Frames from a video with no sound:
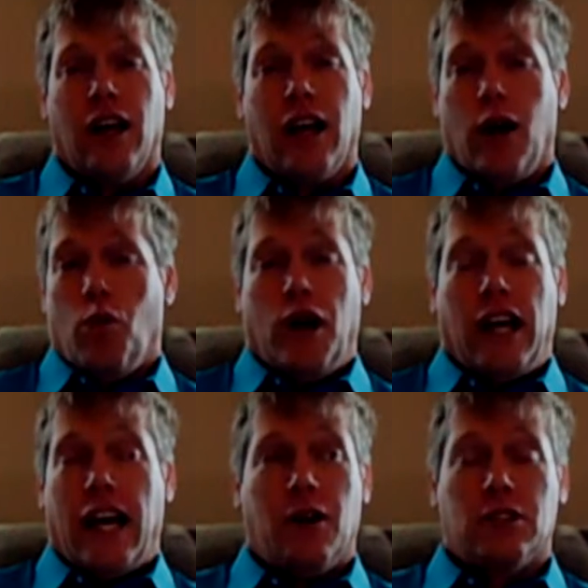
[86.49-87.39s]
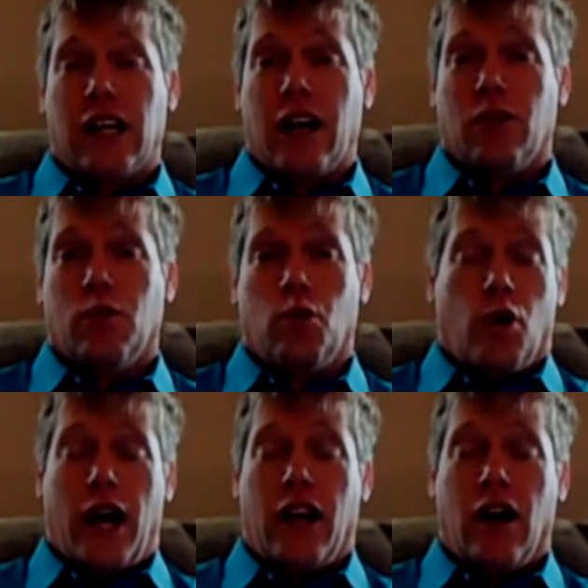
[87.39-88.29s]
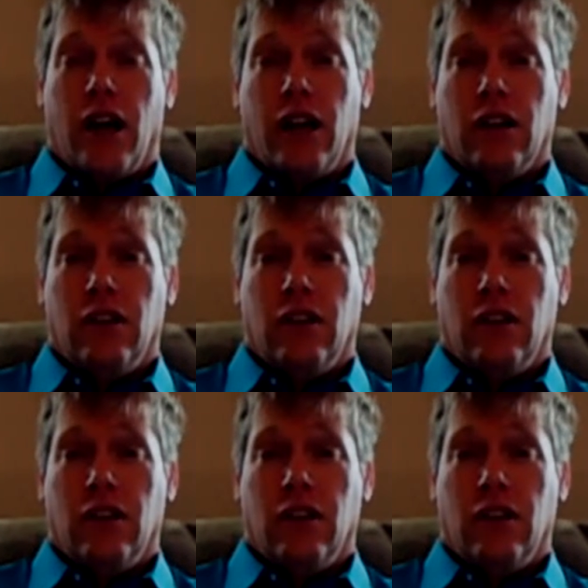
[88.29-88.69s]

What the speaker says: And one day I was like, why not?